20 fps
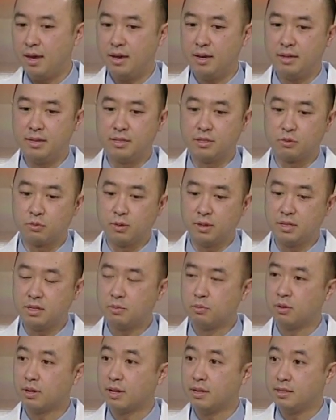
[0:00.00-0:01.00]
and it's really
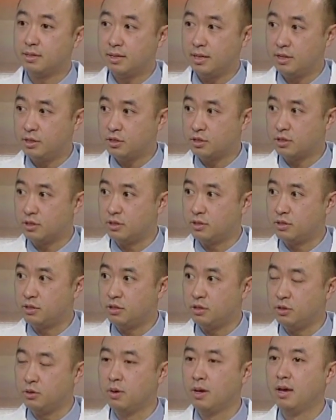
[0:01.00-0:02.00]
to bring attention
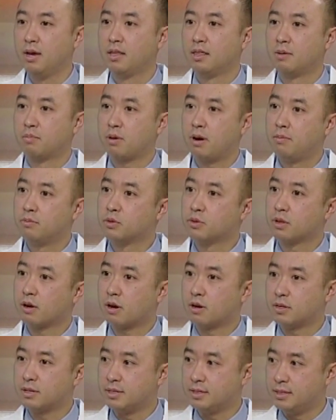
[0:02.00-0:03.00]
to the problems with
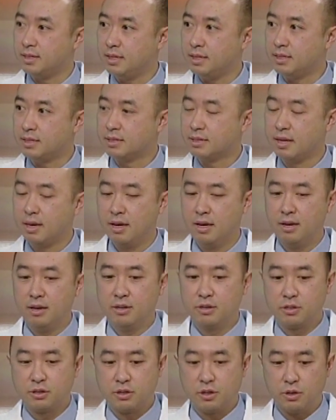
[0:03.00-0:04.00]
heart disease.
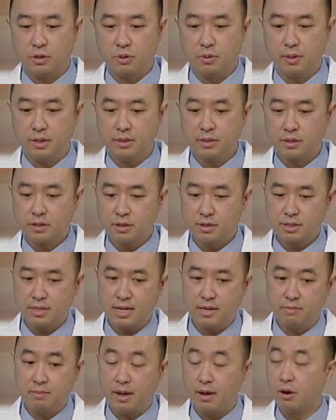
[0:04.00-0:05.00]
So it's a good
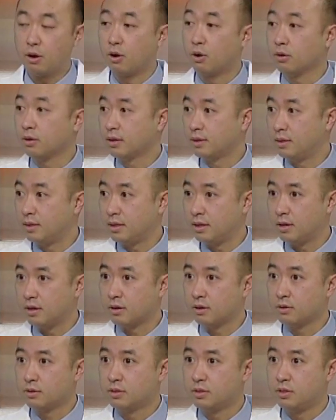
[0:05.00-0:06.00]
time early in the
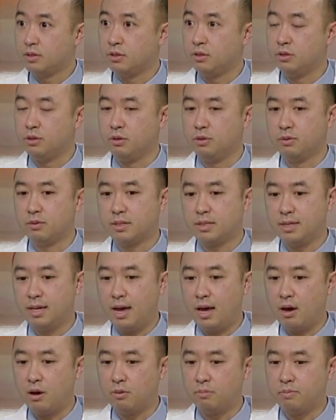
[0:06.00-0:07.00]
year to
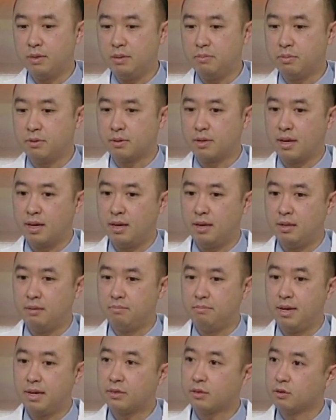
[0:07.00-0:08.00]
see how people
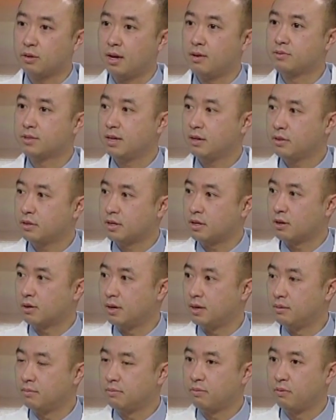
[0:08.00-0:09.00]
can make their lives
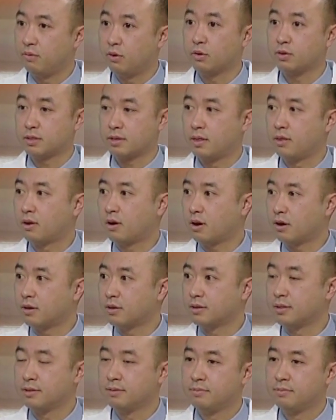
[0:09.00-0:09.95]
healthier and focus on their heart.